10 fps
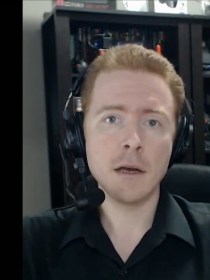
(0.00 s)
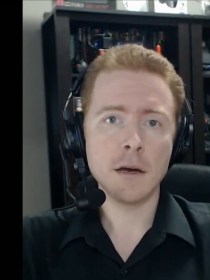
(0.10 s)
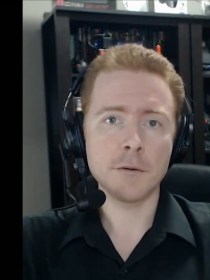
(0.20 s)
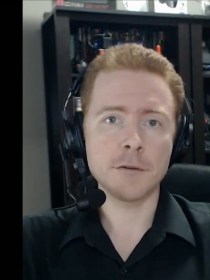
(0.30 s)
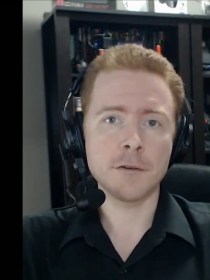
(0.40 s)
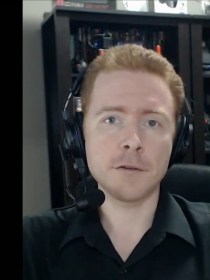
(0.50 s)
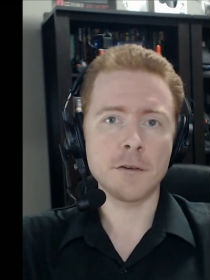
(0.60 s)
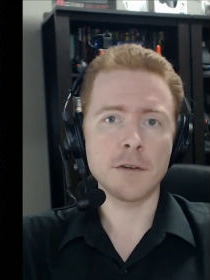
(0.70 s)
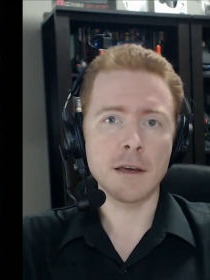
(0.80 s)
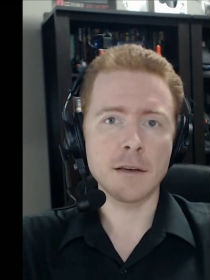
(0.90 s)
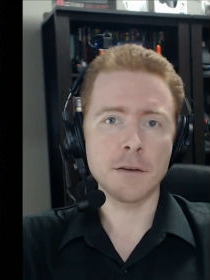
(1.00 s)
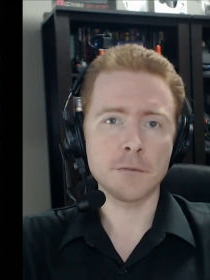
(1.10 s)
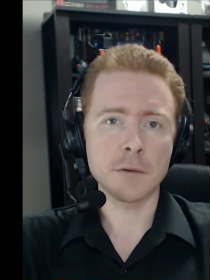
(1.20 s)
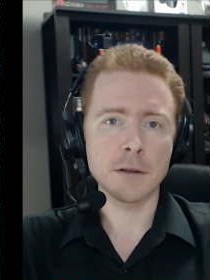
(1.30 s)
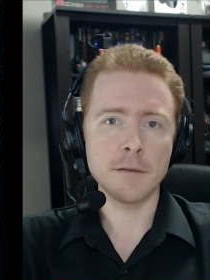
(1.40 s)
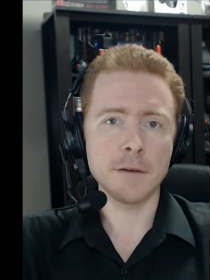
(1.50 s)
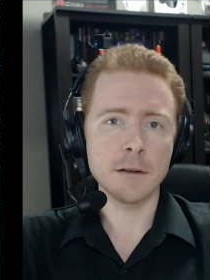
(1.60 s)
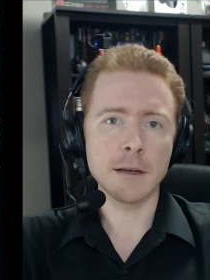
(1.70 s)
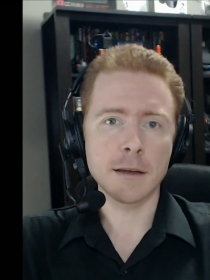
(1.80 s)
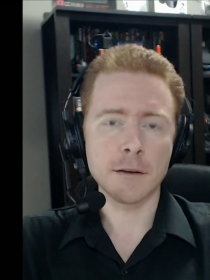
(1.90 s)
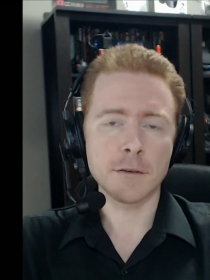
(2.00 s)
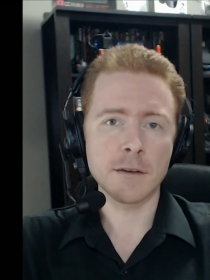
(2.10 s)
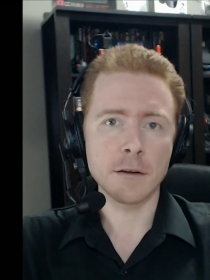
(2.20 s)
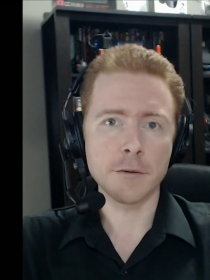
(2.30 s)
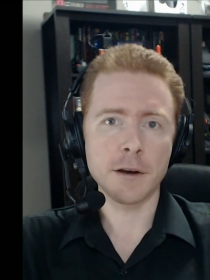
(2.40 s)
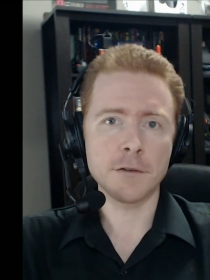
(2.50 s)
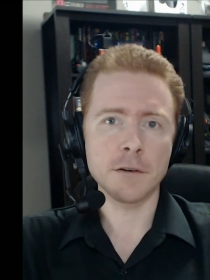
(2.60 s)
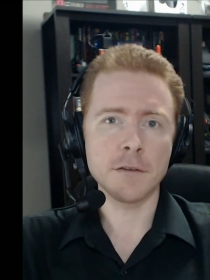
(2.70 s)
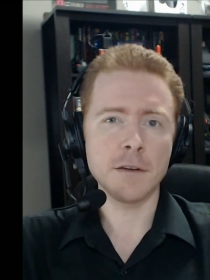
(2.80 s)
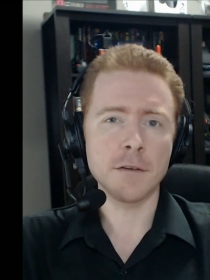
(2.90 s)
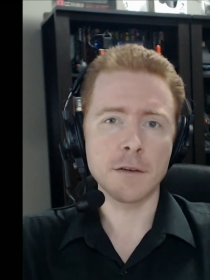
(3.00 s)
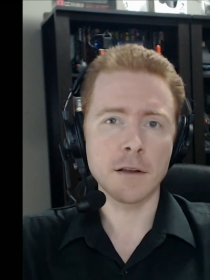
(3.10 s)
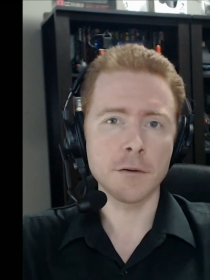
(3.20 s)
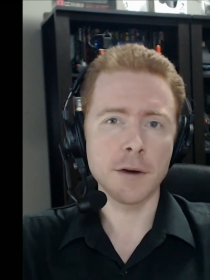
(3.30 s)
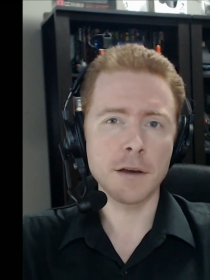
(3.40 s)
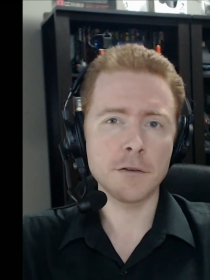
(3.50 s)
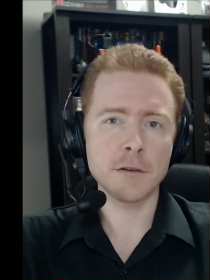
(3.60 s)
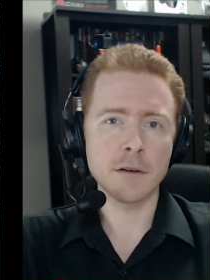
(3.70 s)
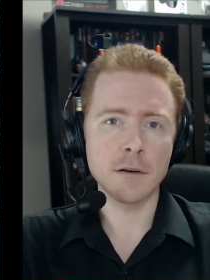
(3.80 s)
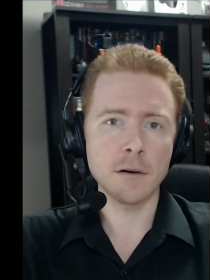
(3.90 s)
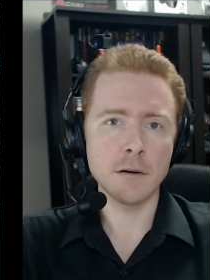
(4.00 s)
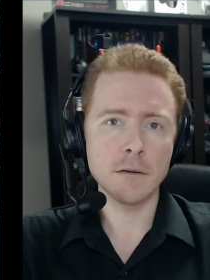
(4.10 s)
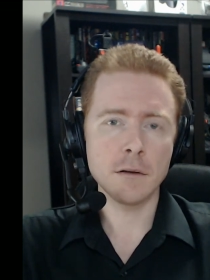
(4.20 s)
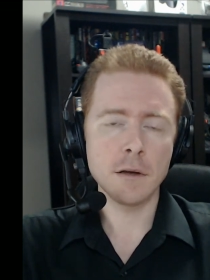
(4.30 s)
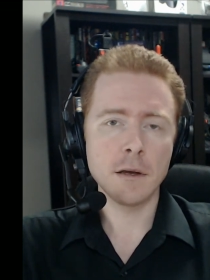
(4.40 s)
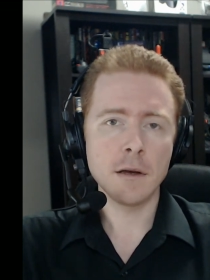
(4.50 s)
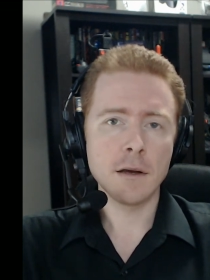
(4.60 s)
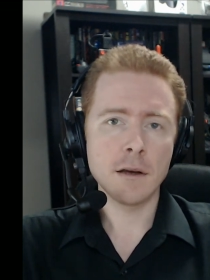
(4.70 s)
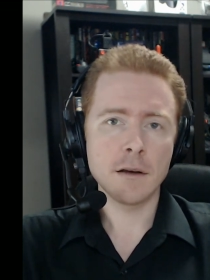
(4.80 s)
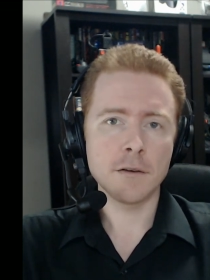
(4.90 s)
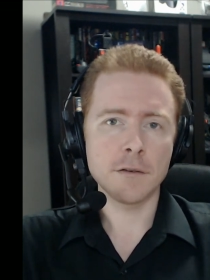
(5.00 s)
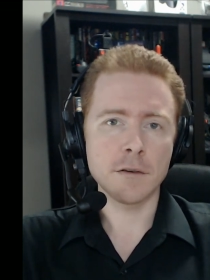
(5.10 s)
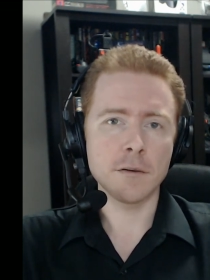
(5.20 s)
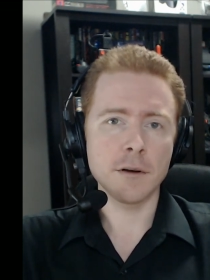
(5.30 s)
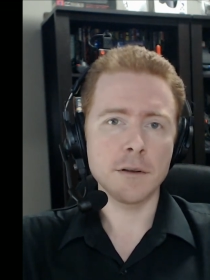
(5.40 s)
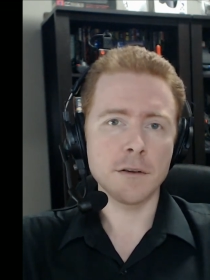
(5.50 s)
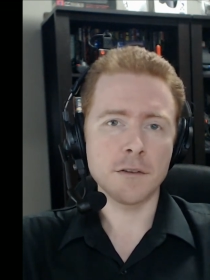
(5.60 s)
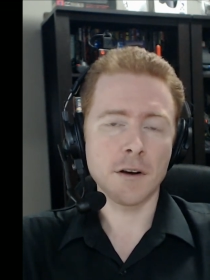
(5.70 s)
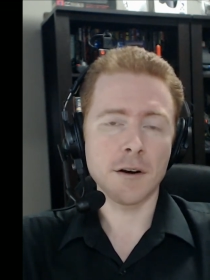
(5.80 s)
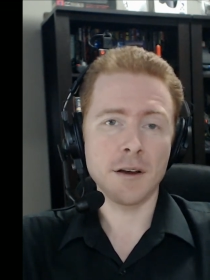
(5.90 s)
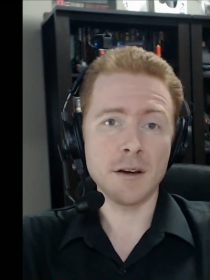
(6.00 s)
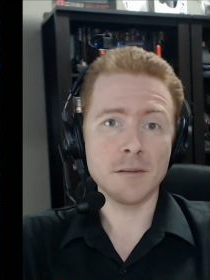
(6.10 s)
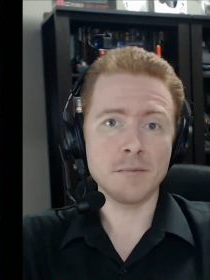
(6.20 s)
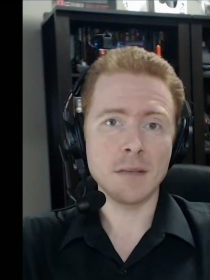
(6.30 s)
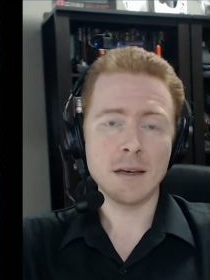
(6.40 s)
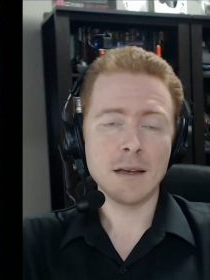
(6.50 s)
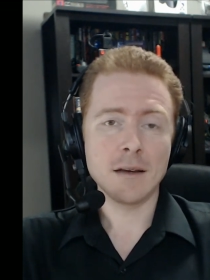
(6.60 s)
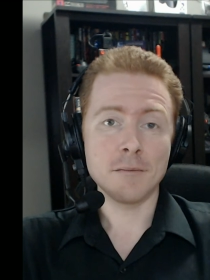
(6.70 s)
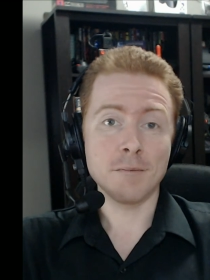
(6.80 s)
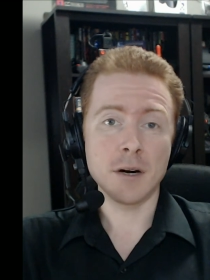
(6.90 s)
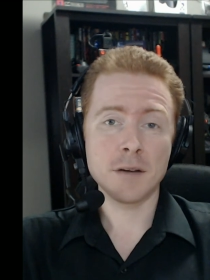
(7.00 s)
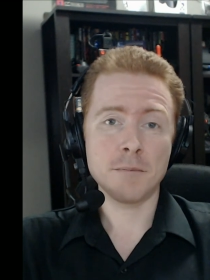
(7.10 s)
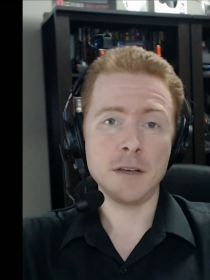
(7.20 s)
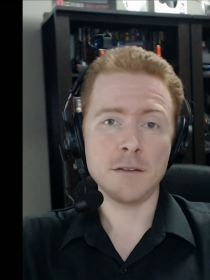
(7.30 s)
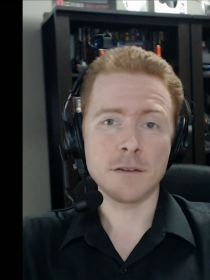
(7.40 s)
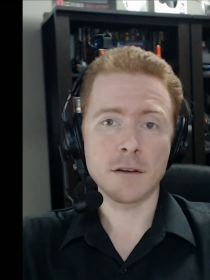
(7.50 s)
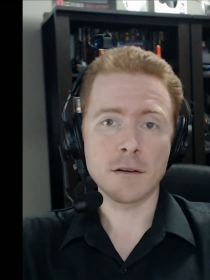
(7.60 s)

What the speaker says: which is to say it doesn't really feel like acceleration and deceleration at all. So in this area, Buck beats it.